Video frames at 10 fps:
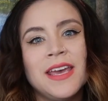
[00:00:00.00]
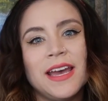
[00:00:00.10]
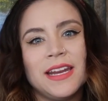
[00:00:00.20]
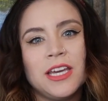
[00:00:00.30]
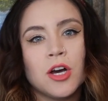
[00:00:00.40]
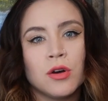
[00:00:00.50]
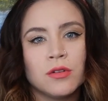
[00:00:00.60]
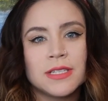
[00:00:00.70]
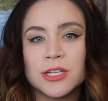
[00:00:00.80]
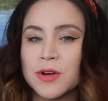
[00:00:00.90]
And he
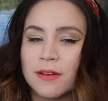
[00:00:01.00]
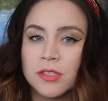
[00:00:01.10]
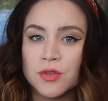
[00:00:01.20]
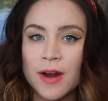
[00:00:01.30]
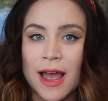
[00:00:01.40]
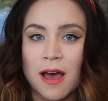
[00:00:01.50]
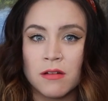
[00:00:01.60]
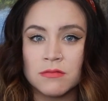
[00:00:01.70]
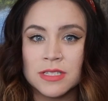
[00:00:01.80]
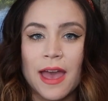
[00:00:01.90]
goes and travels
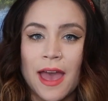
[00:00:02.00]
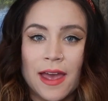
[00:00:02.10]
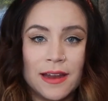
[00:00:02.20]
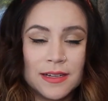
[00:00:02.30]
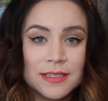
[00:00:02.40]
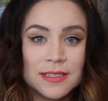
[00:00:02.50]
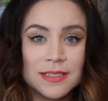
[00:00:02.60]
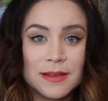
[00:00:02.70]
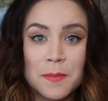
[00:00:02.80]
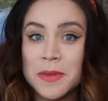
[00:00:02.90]
around
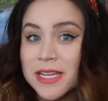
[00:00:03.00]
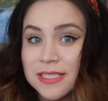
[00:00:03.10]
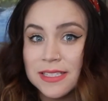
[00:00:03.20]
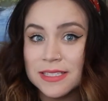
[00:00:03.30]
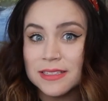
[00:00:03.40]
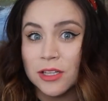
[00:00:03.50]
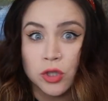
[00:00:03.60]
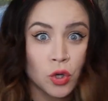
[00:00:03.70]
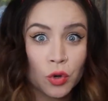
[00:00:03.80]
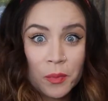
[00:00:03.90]
and meets the
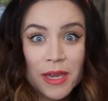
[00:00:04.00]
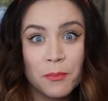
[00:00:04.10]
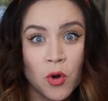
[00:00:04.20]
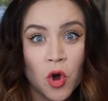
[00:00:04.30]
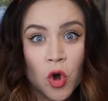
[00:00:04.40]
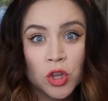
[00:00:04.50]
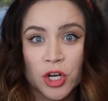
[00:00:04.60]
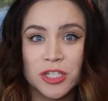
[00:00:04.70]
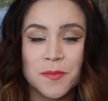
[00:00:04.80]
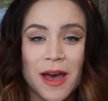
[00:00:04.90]
local people,
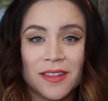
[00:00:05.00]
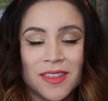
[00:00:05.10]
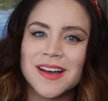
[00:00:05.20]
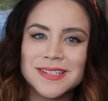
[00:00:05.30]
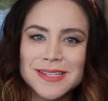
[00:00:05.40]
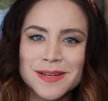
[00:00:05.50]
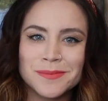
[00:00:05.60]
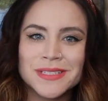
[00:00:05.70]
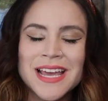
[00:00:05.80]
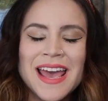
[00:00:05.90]
learns about
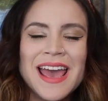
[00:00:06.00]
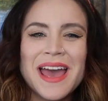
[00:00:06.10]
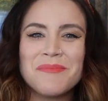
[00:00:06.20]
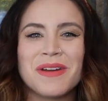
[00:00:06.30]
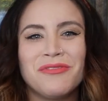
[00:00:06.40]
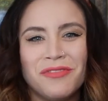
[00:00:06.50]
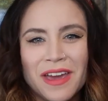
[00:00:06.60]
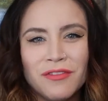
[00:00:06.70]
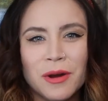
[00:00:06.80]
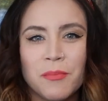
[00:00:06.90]
customs, and my
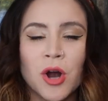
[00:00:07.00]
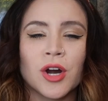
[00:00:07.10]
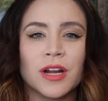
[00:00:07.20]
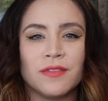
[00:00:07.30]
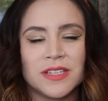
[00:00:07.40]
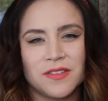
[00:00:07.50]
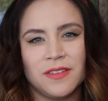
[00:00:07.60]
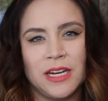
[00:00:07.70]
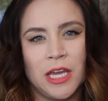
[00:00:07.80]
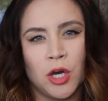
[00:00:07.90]
favorite part of this
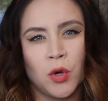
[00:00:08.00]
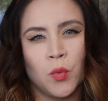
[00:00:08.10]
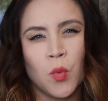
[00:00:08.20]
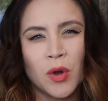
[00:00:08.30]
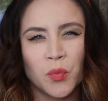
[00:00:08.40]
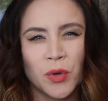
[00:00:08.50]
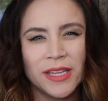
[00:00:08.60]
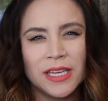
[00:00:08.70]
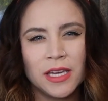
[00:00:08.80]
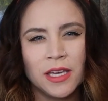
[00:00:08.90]
video, what
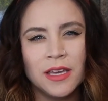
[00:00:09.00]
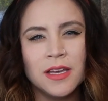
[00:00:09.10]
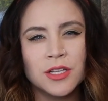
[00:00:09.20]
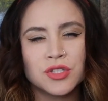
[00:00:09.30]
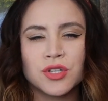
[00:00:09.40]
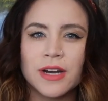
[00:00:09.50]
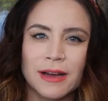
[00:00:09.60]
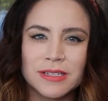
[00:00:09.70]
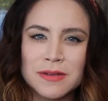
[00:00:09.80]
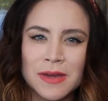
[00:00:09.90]
really stood
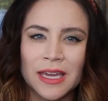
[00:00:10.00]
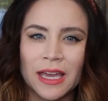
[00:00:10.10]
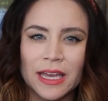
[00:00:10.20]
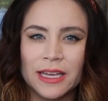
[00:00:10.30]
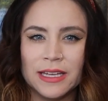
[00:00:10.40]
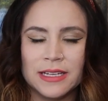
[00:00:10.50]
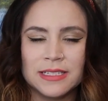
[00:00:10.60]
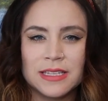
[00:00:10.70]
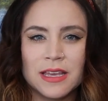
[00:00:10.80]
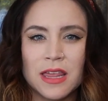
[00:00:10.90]
out to me,
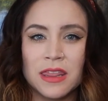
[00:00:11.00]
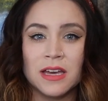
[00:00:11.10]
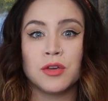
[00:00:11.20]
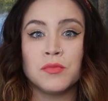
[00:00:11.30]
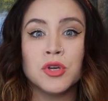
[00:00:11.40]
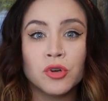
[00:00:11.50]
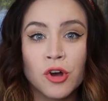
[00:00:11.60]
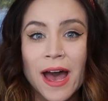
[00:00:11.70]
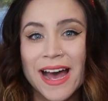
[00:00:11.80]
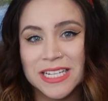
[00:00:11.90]
is the
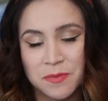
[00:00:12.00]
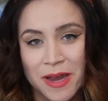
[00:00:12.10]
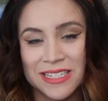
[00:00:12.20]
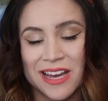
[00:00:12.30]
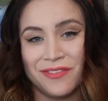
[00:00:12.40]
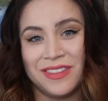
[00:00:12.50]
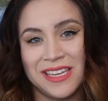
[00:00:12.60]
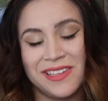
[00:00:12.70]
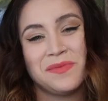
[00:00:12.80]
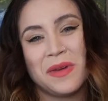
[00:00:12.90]
communal aspect of these